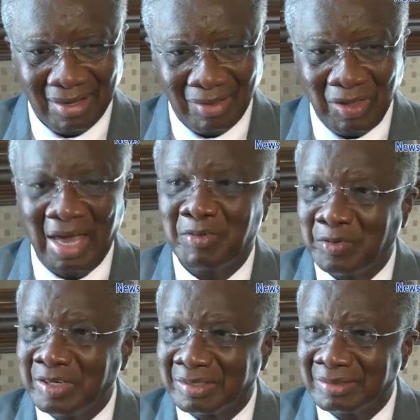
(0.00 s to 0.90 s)
the
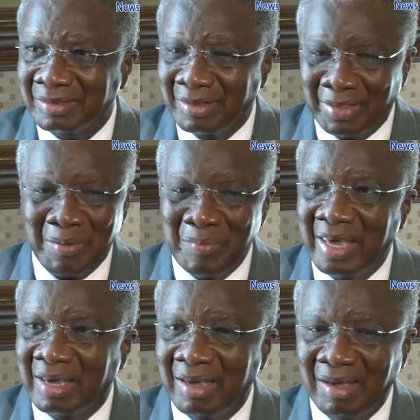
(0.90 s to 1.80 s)
effort they're
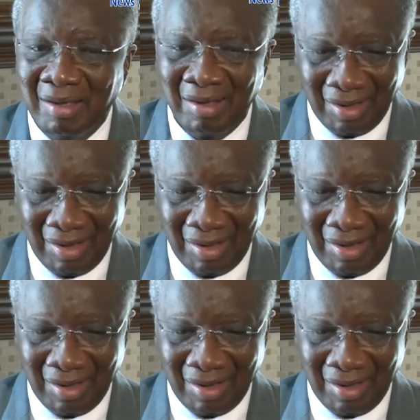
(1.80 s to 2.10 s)
making